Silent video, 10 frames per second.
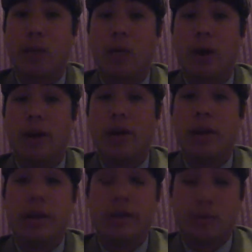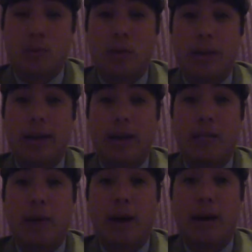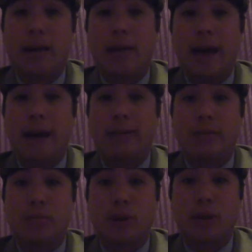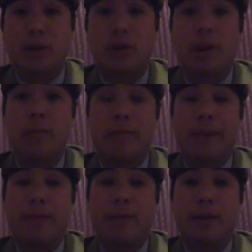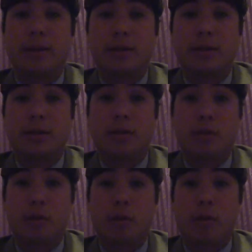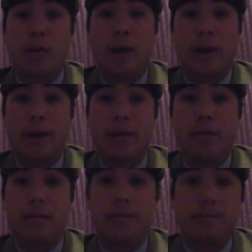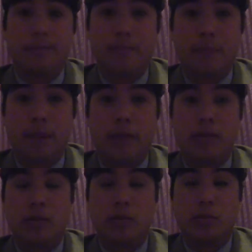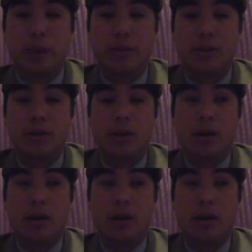One, he was rolling out of the pocket, had some pressure, made the right decision to throw it away into the Arizona's bench.